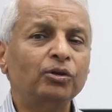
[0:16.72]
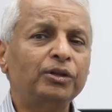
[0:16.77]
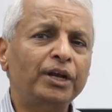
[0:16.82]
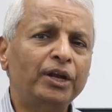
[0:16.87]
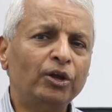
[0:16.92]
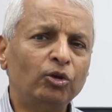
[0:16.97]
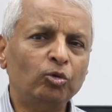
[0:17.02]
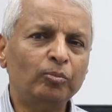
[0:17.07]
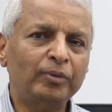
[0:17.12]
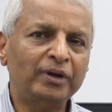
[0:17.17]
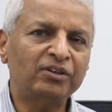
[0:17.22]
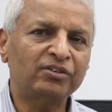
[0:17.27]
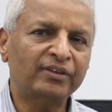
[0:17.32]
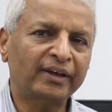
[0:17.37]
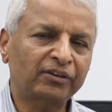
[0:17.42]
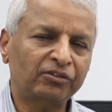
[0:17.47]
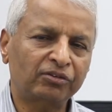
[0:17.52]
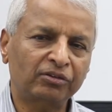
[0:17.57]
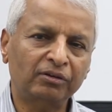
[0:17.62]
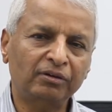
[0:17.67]
You know, the development
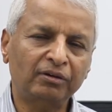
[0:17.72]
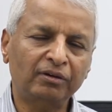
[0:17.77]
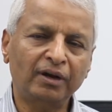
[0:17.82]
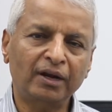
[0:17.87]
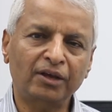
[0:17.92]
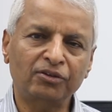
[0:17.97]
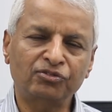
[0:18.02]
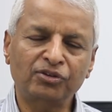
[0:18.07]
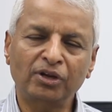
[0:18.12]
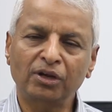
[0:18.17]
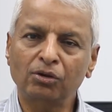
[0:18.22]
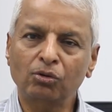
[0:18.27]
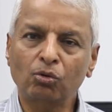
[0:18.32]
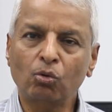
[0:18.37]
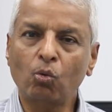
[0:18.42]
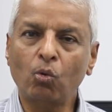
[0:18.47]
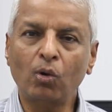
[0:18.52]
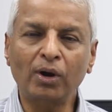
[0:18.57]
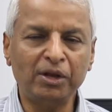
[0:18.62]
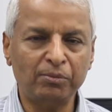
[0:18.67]
sector has
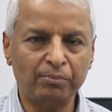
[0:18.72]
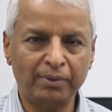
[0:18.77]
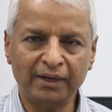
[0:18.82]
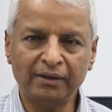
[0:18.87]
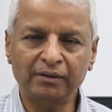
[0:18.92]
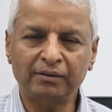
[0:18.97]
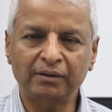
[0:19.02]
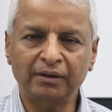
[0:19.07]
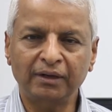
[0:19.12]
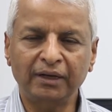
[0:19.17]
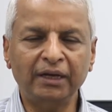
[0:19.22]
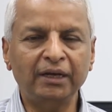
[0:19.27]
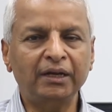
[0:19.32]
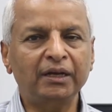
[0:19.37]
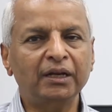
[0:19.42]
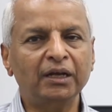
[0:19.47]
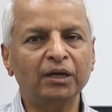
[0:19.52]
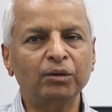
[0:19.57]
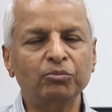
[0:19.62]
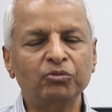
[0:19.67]
done quite a bit
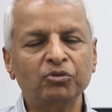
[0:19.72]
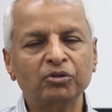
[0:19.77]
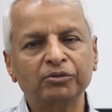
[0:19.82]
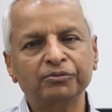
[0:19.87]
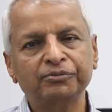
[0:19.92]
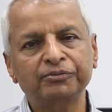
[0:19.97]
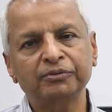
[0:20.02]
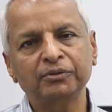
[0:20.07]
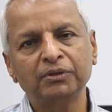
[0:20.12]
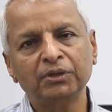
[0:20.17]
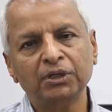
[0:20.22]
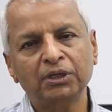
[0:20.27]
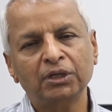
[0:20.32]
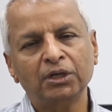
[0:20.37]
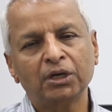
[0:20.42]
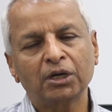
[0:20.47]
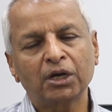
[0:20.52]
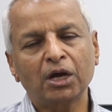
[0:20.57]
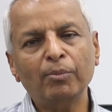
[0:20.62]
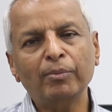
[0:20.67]
in terms of
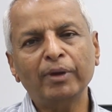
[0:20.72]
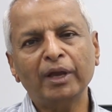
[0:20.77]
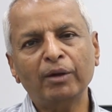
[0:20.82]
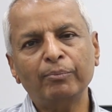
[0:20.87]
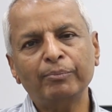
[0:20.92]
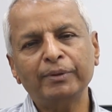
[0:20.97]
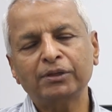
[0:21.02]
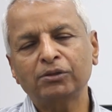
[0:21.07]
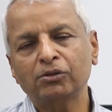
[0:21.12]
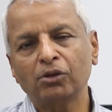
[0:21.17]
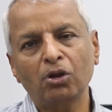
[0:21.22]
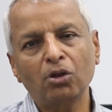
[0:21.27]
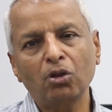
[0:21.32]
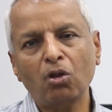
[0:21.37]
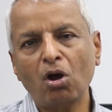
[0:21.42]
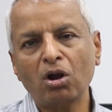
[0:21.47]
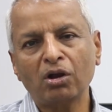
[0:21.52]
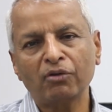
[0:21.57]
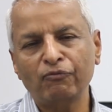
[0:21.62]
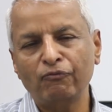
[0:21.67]
coming up with a
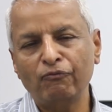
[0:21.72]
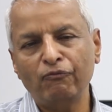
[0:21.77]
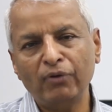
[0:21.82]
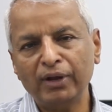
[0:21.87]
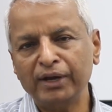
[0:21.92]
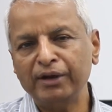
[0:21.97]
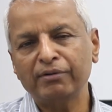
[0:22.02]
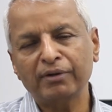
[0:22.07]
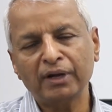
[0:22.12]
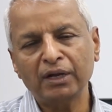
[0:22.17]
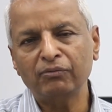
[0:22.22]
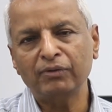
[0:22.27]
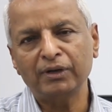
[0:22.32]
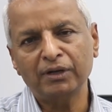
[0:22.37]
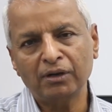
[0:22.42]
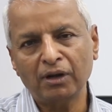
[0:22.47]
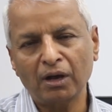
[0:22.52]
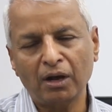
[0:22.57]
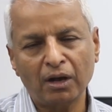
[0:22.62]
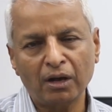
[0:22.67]
lot of very
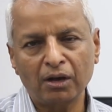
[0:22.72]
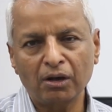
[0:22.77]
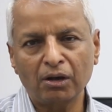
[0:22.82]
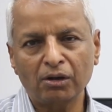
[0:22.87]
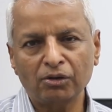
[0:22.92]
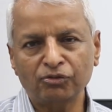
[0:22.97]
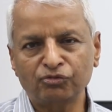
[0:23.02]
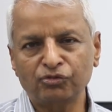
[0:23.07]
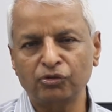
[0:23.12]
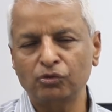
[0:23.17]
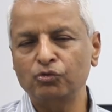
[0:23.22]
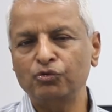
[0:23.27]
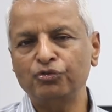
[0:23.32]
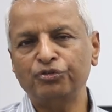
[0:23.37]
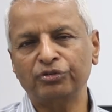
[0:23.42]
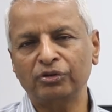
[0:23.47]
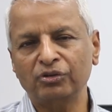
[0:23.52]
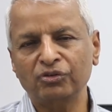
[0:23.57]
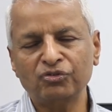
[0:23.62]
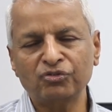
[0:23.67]
relevant
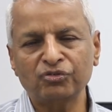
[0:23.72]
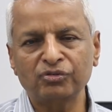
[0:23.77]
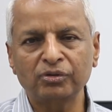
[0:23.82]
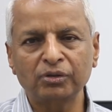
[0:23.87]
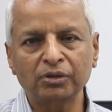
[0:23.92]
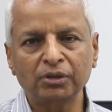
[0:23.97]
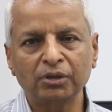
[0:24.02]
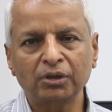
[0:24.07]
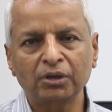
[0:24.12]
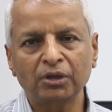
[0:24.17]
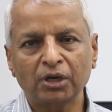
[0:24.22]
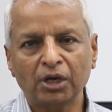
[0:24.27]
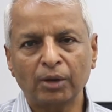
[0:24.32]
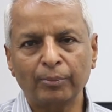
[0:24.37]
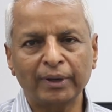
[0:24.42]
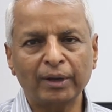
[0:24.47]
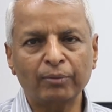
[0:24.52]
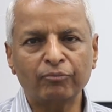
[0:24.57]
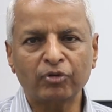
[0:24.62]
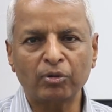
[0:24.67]
solutions
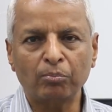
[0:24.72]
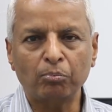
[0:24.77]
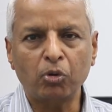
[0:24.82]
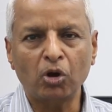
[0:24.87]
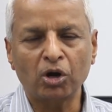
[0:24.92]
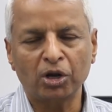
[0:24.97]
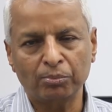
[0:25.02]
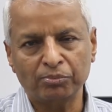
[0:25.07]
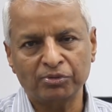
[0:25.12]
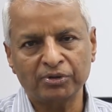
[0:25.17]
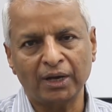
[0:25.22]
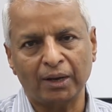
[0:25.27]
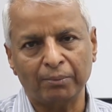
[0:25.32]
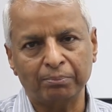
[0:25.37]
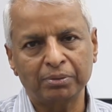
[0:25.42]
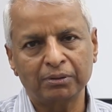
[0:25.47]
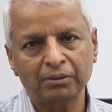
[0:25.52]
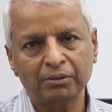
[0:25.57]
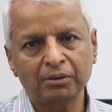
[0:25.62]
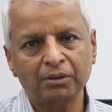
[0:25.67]
coming up from bottoms
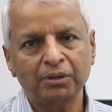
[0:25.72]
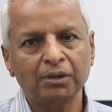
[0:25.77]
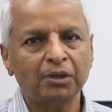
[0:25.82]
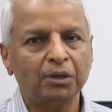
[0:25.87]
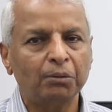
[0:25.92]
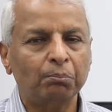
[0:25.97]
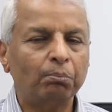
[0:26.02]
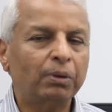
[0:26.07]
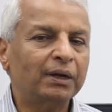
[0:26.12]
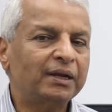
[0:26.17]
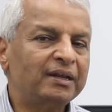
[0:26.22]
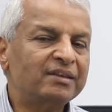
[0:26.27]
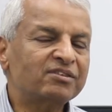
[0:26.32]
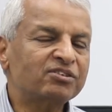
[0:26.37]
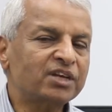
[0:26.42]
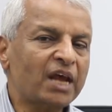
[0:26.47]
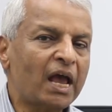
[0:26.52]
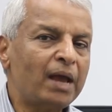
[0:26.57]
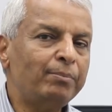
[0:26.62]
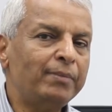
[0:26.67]
up. But
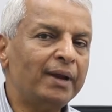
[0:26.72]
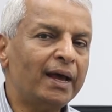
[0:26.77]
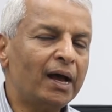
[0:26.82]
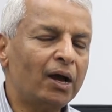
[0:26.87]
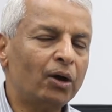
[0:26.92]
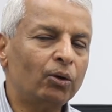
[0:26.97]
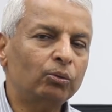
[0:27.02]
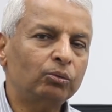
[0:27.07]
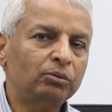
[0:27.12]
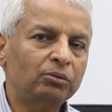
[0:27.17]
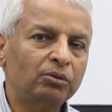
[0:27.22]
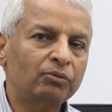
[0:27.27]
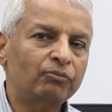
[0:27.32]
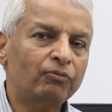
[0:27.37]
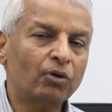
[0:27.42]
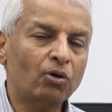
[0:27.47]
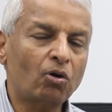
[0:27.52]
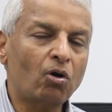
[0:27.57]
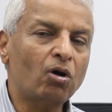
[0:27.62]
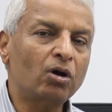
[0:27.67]
it's time
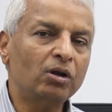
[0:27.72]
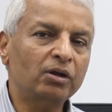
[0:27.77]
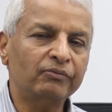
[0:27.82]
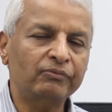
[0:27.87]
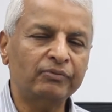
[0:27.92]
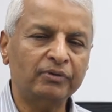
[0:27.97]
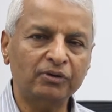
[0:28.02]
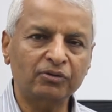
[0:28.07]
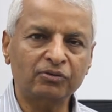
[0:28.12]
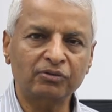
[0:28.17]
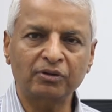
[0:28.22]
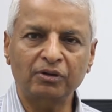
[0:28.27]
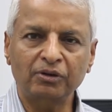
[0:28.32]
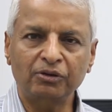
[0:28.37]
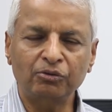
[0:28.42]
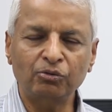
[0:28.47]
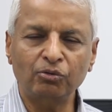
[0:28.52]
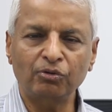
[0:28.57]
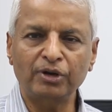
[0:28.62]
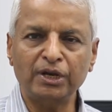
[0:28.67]
now for all of us
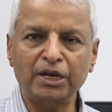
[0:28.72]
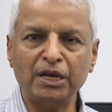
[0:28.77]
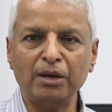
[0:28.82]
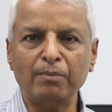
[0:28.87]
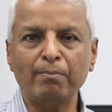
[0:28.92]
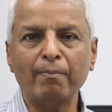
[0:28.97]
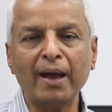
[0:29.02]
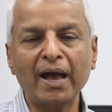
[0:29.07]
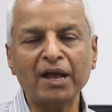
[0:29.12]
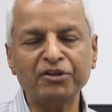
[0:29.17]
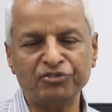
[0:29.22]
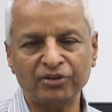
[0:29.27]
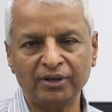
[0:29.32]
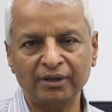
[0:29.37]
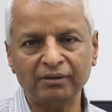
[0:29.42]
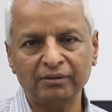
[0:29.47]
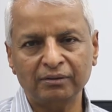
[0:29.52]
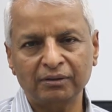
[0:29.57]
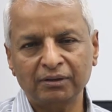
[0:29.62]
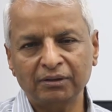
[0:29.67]
to
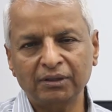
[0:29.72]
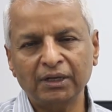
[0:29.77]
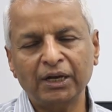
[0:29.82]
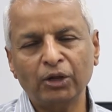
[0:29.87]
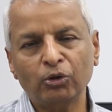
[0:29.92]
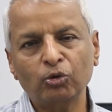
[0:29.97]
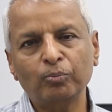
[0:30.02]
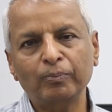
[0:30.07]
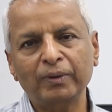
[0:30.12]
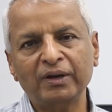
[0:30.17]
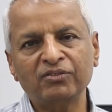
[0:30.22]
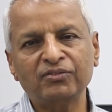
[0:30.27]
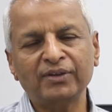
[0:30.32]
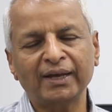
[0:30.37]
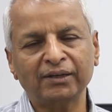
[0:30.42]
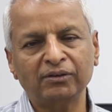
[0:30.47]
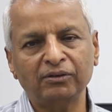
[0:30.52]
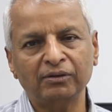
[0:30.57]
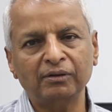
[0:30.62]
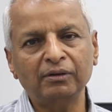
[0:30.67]
reimagine the development
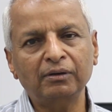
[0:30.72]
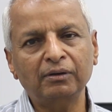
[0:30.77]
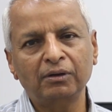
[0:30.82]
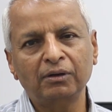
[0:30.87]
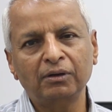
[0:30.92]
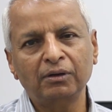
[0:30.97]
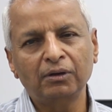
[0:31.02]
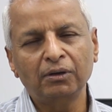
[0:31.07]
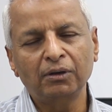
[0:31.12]
sector